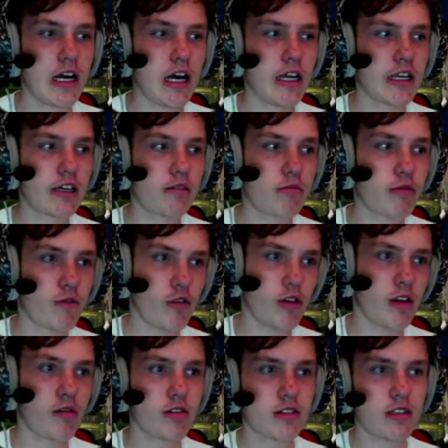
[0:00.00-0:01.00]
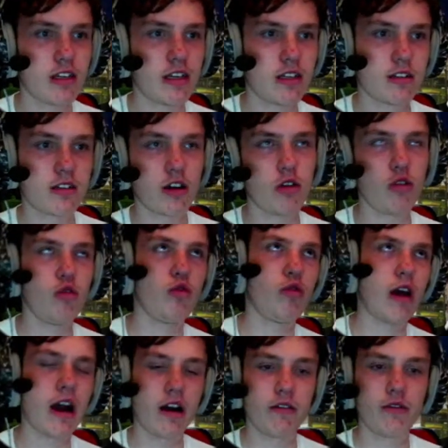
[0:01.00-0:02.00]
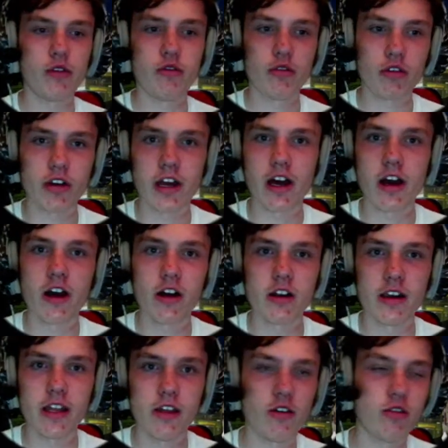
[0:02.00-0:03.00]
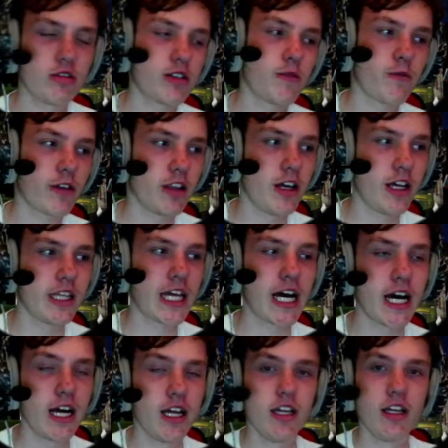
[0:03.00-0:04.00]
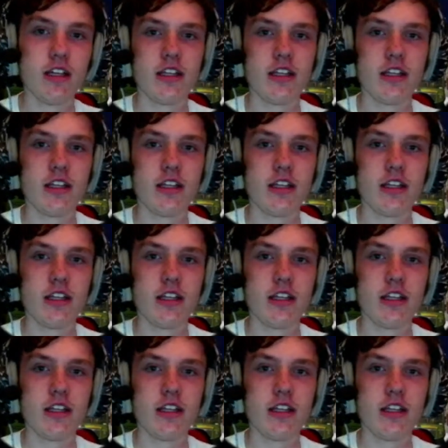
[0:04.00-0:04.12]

And before anyone says, oh, how have you got it early or something like that,